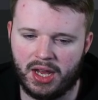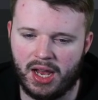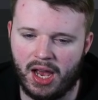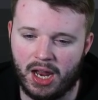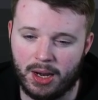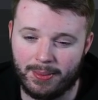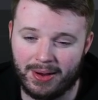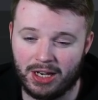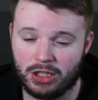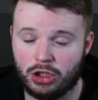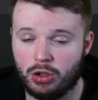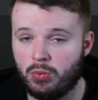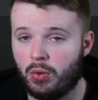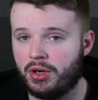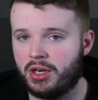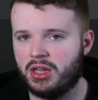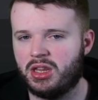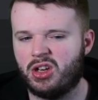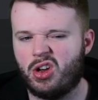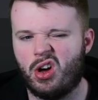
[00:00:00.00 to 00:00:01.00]
And I'm actually
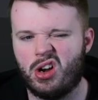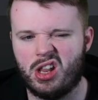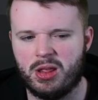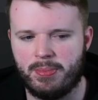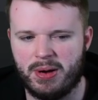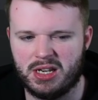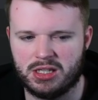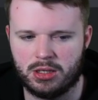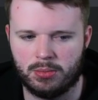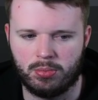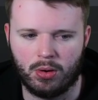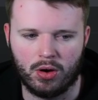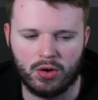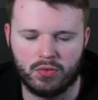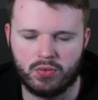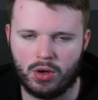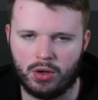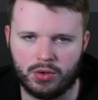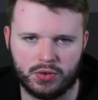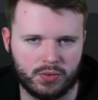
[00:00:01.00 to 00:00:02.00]
wanting the kind of the best of both
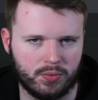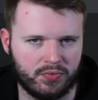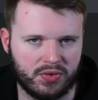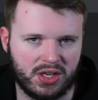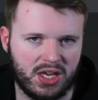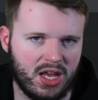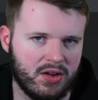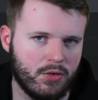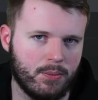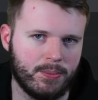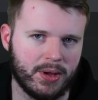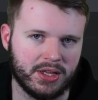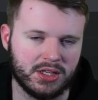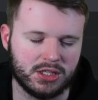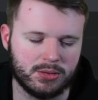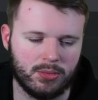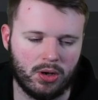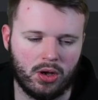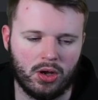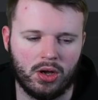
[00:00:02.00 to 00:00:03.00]
worlds from Fekir and
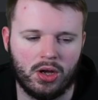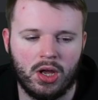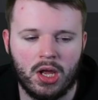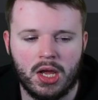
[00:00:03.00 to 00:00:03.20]
Benzema